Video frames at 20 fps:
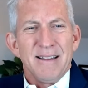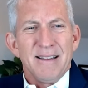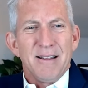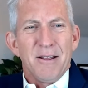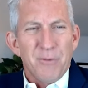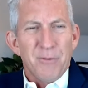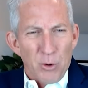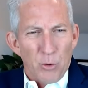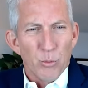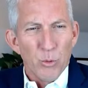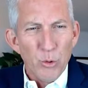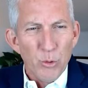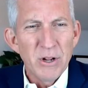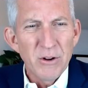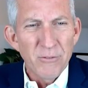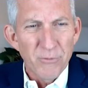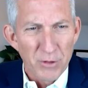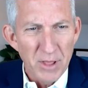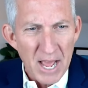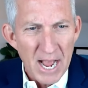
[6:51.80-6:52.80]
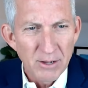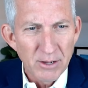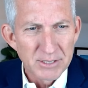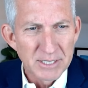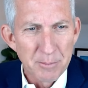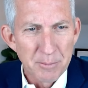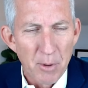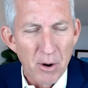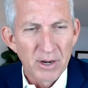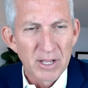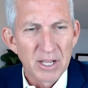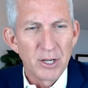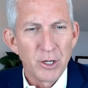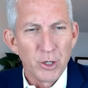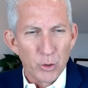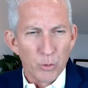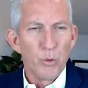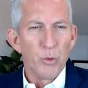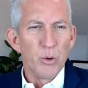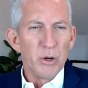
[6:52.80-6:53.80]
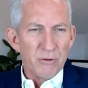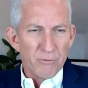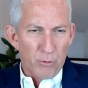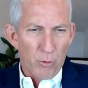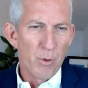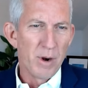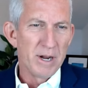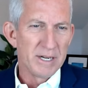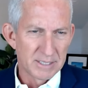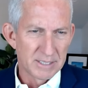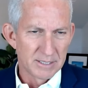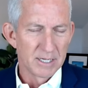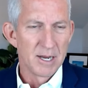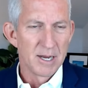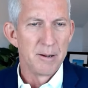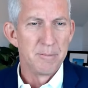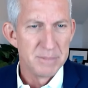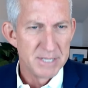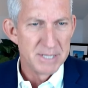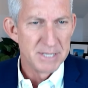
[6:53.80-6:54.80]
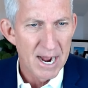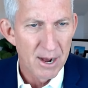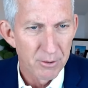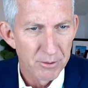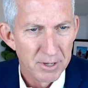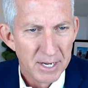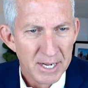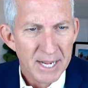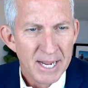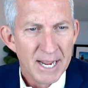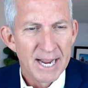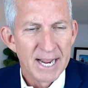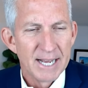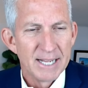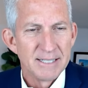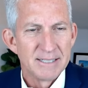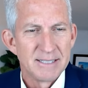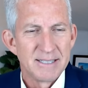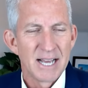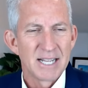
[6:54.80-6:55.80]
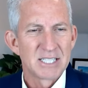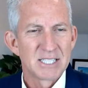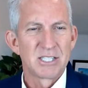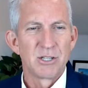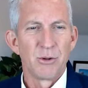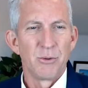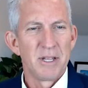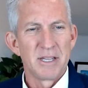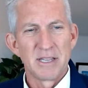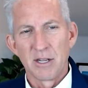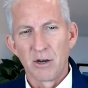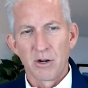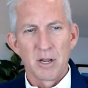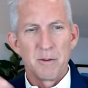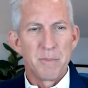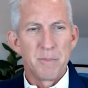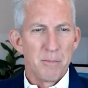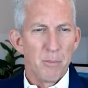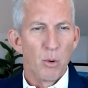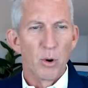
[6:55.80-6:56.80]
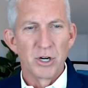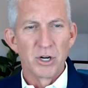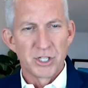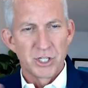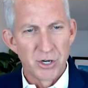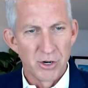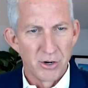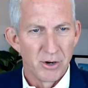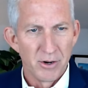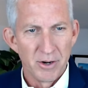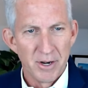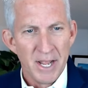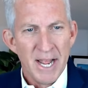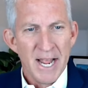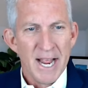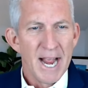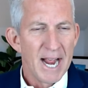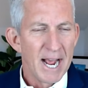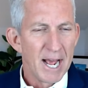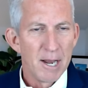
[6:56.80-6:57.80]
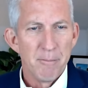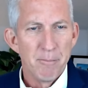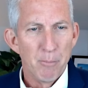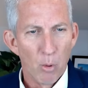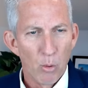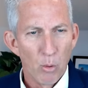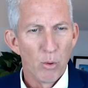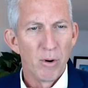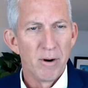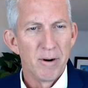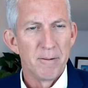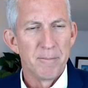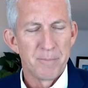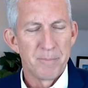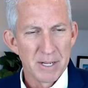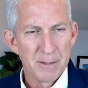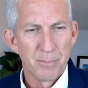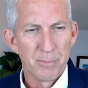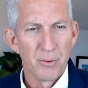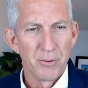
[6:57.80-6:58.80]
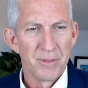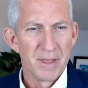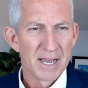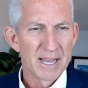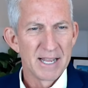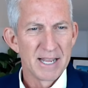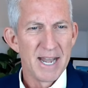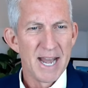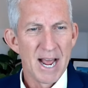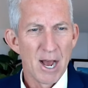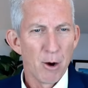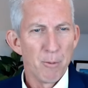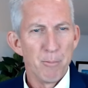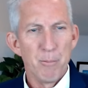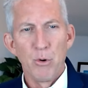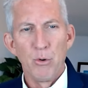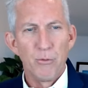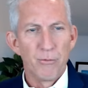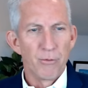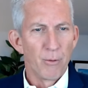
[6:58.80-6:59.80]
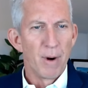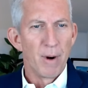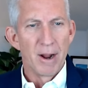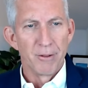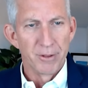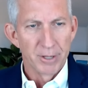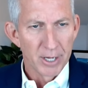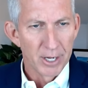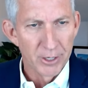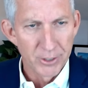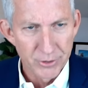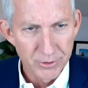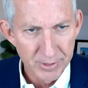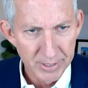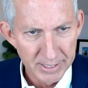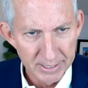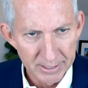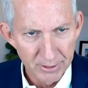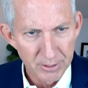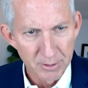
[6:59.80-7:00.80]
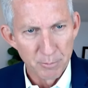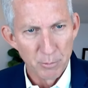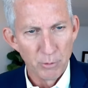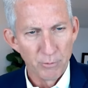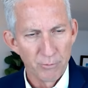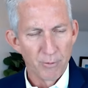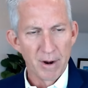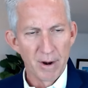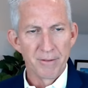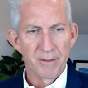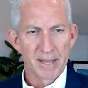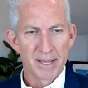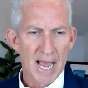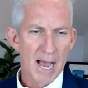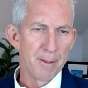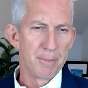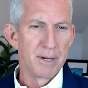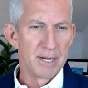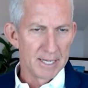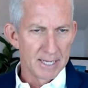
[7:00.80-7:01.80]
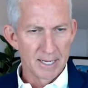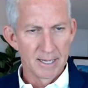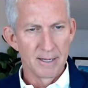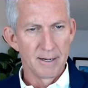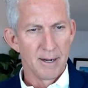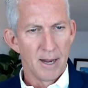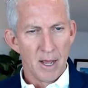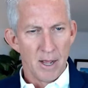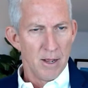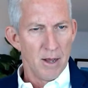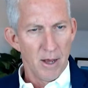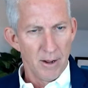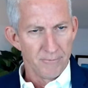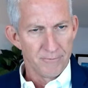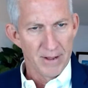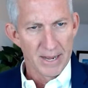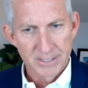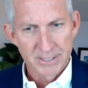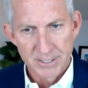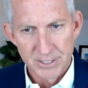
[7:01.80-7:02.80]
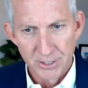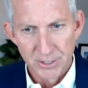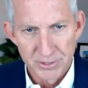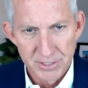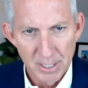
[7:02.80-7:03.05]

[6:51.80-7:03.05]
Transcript: if you're rooting for the housing market, you're rooting for rates to come down. And that's so that there could be more churn and more people that can now move around the country. You can move around the cabin again, unfasten your